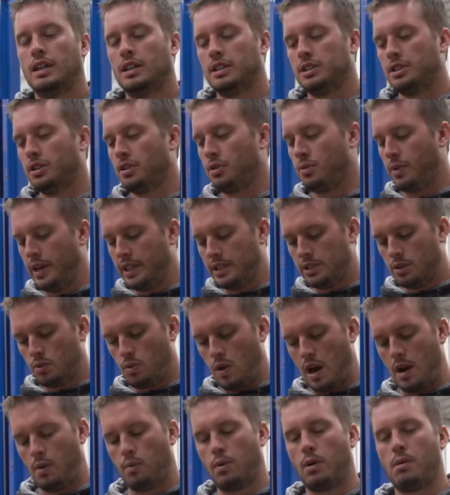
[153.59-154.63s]
So the reason
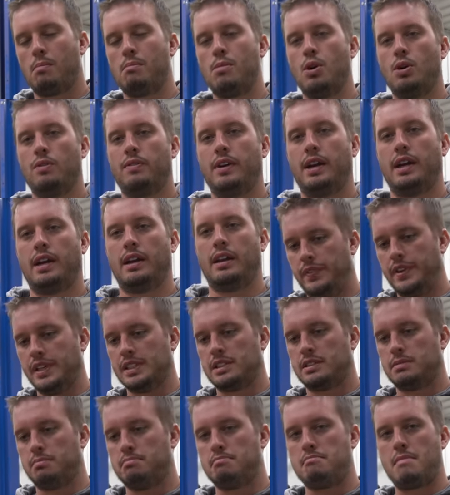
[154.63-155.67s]
why we're moving
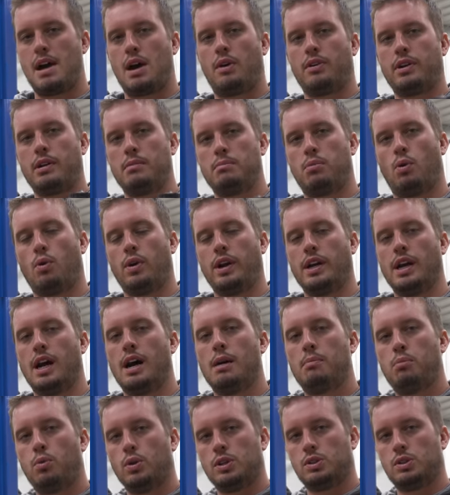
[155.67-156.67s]
this mounting point up,